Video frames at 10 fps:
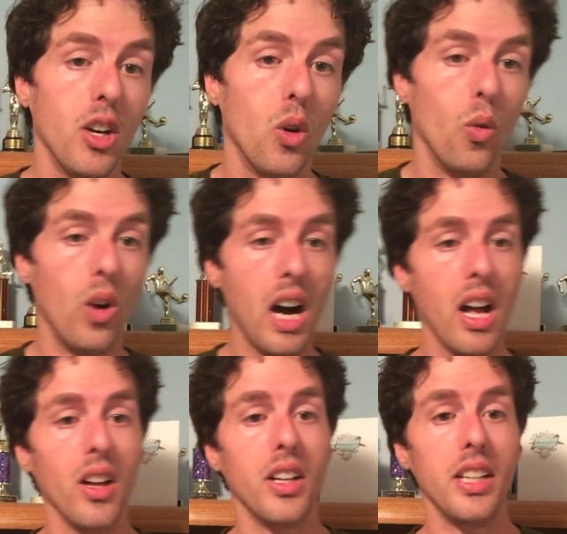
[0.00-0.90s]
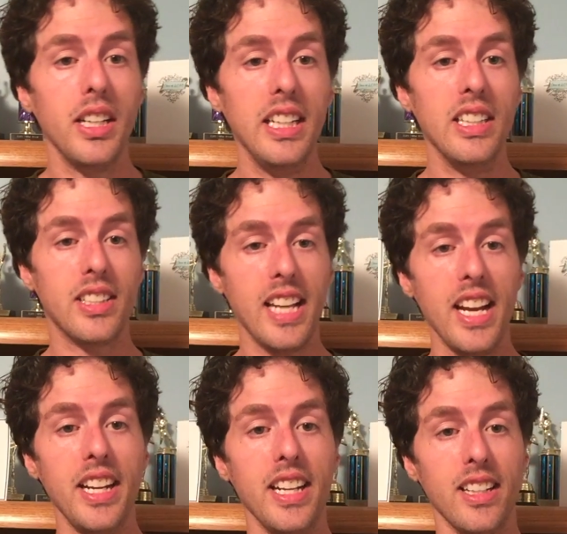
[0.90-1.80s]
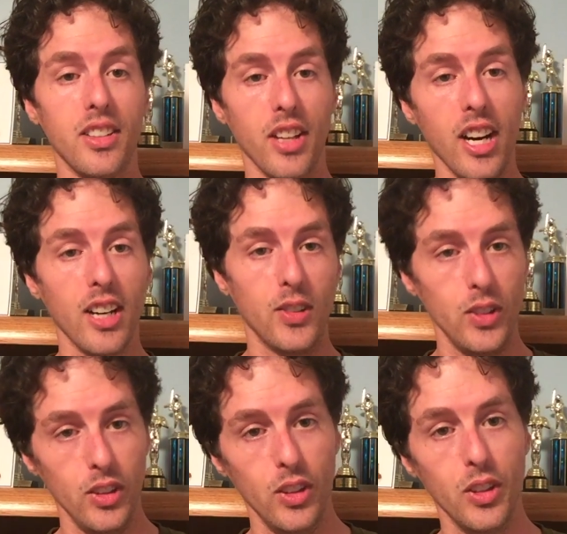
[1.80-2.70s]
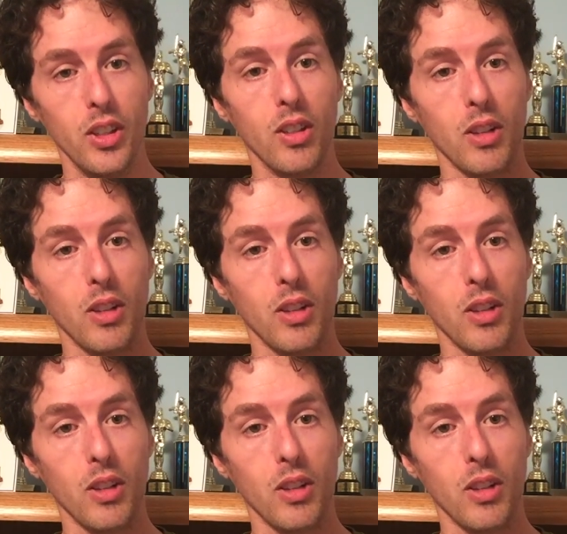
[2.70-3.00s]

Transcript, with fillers: while he's getting dog food